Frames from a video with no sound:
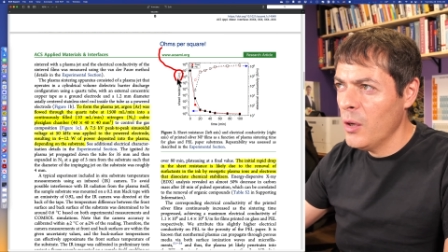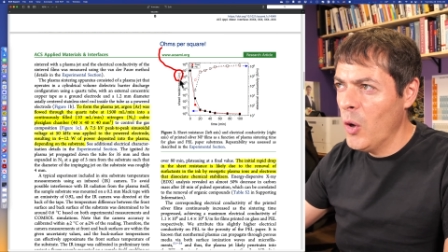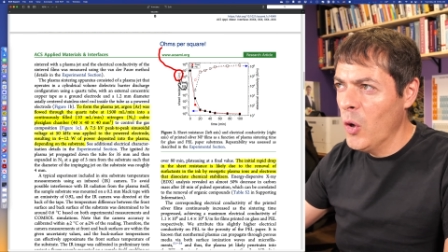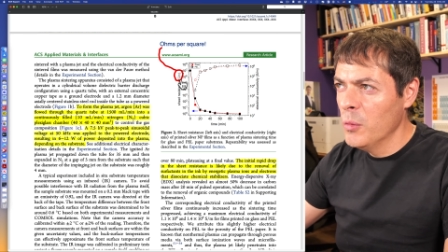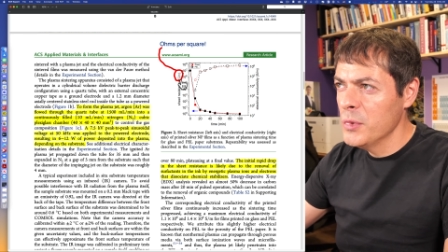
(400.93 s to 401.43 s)

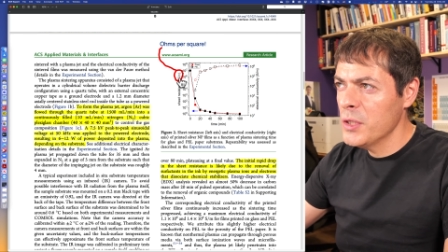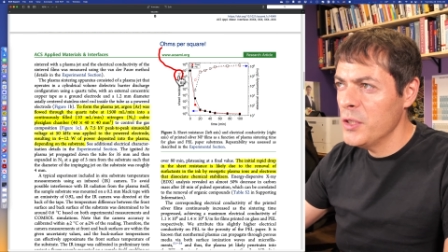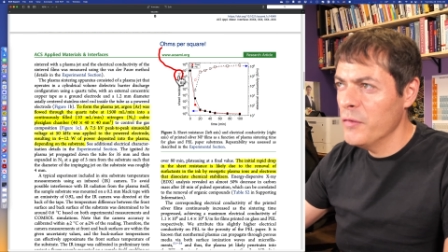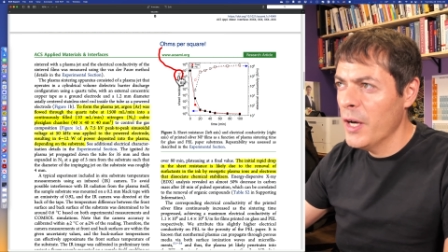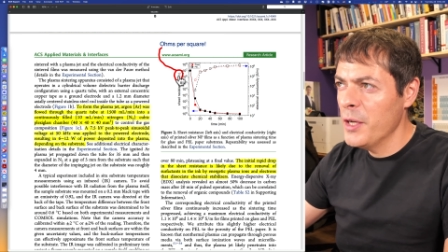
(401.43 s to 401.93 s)
Ohms
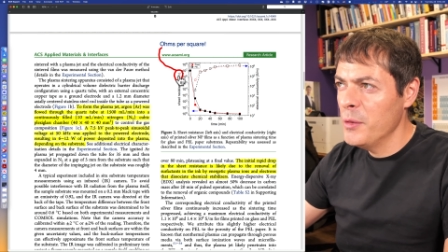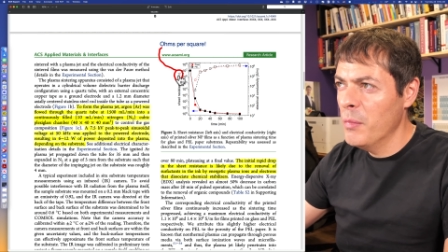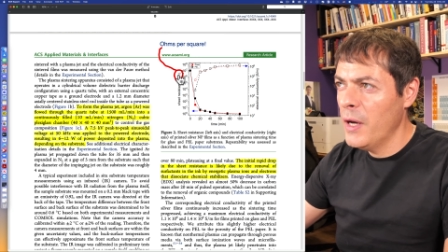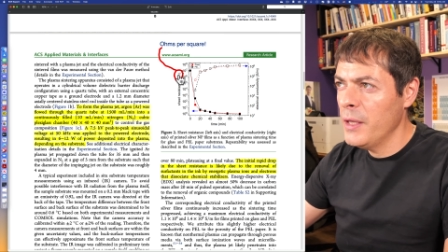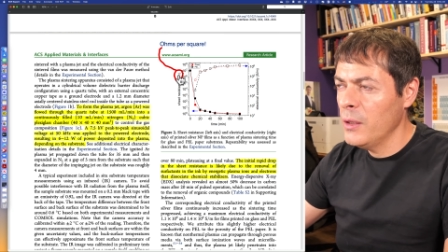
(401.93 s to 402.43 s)
divided
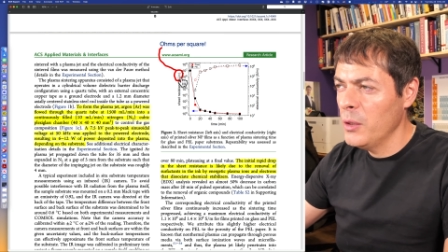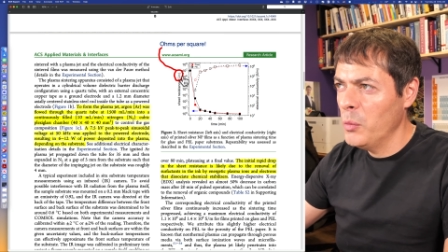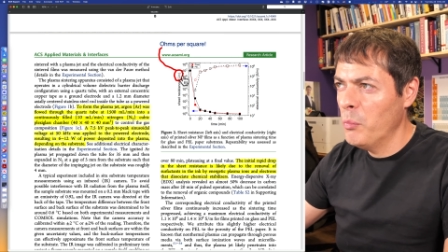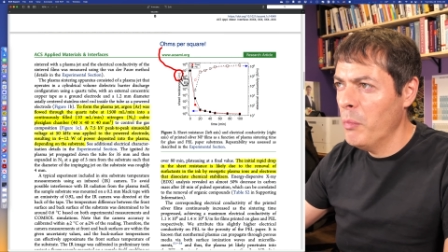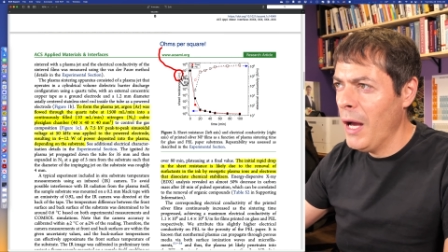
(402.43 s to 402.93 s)
by a
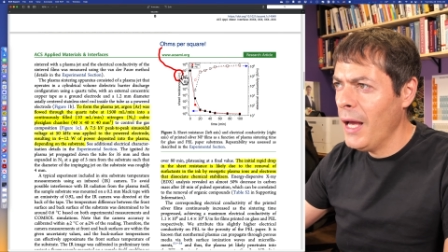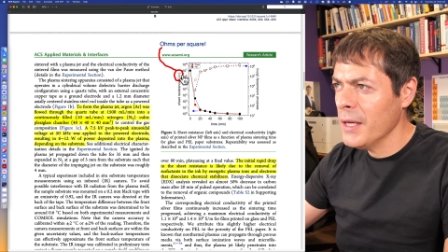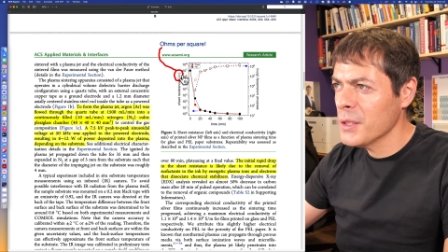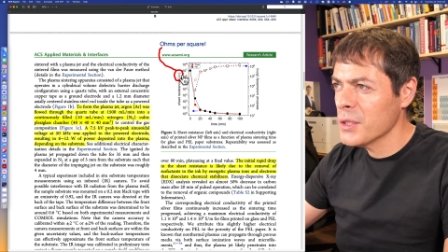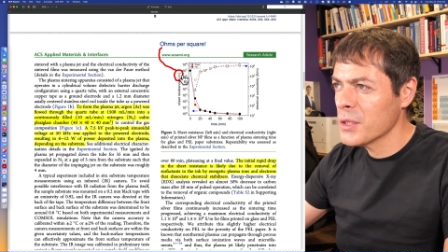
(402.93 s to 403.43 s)
little
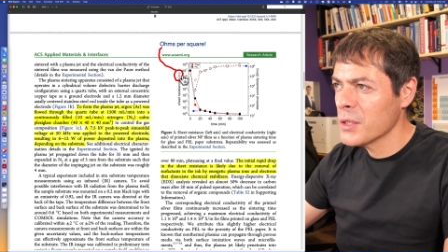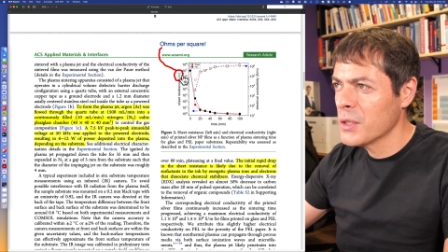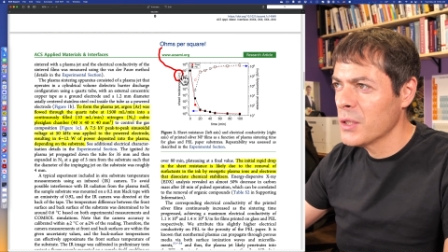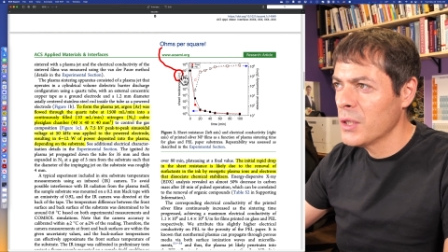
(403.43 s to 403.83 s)
box